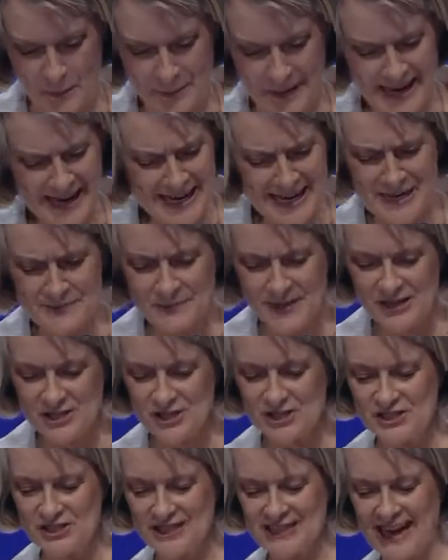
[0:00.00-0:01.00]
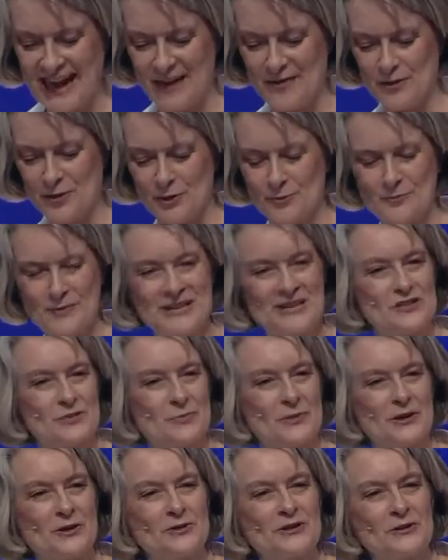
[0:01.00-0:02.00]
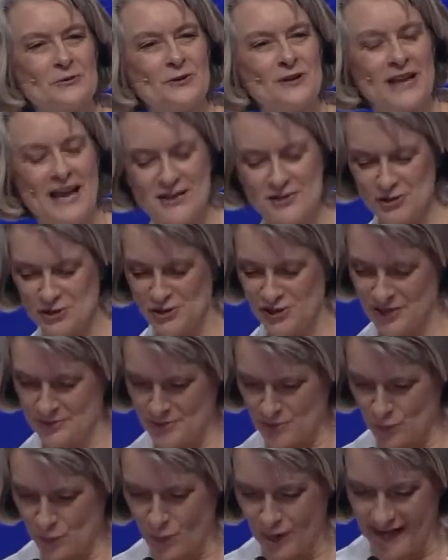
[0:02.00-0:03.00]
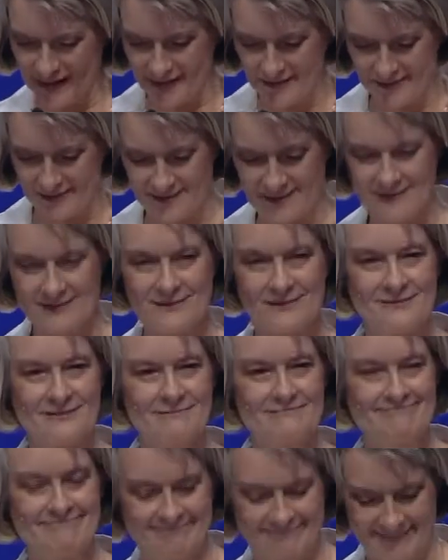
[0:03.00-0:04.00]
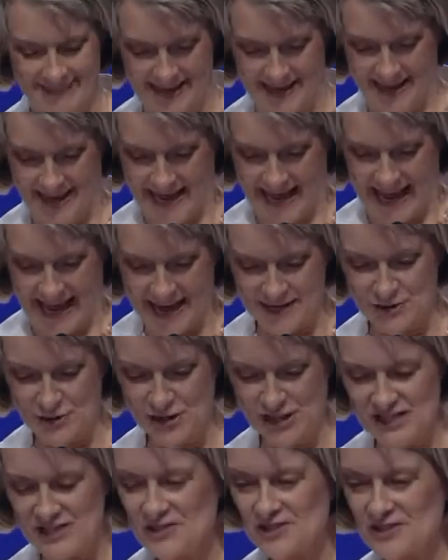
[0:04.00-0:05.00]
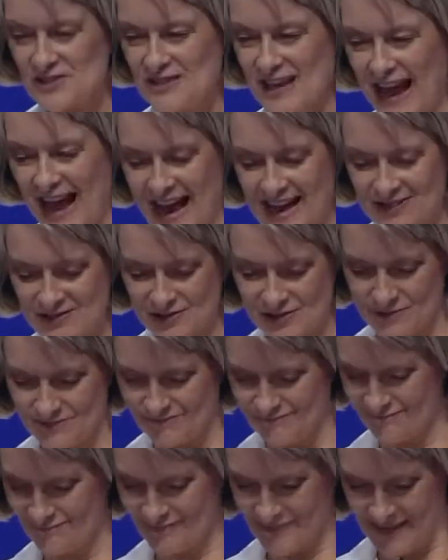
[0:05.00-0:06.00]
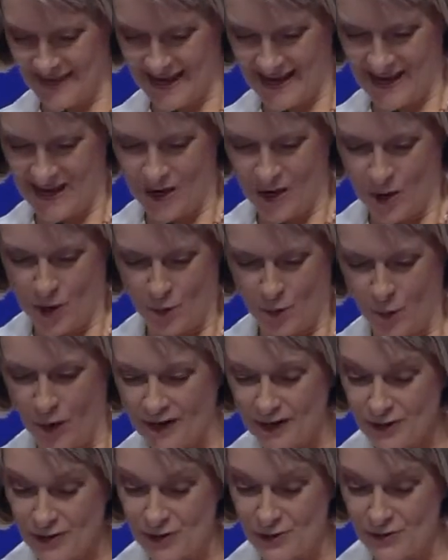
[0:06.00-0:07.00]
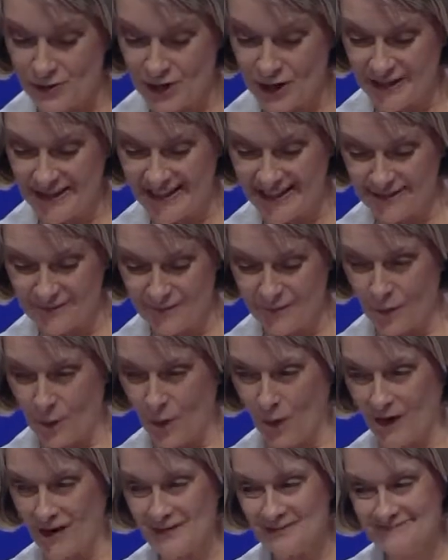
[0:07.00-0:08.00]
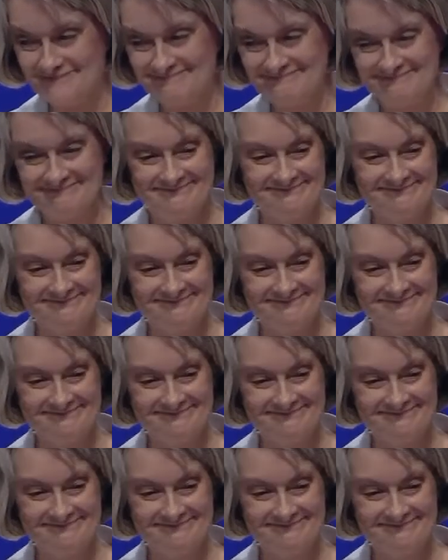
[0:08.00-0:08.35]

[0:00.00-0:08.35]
So being in mission together means building relationships with. And Jesus asks, what are you looking for?